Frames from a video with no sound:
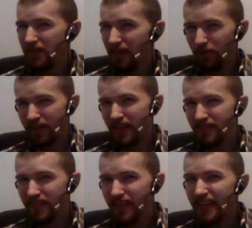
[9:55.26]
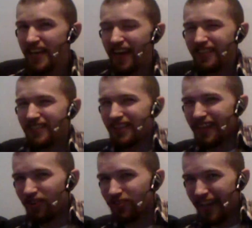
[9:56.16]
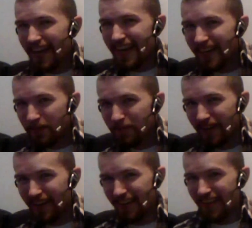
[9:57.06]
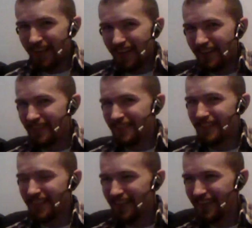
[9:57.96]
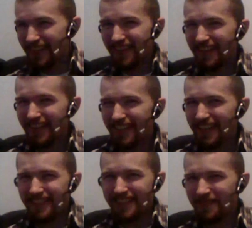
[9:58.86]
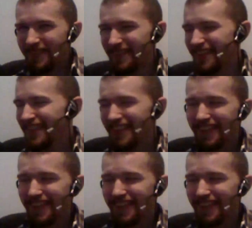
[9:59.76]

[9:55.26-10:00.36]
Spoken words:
they were kissing. He had her leg up, and he's like, it's in me. Like,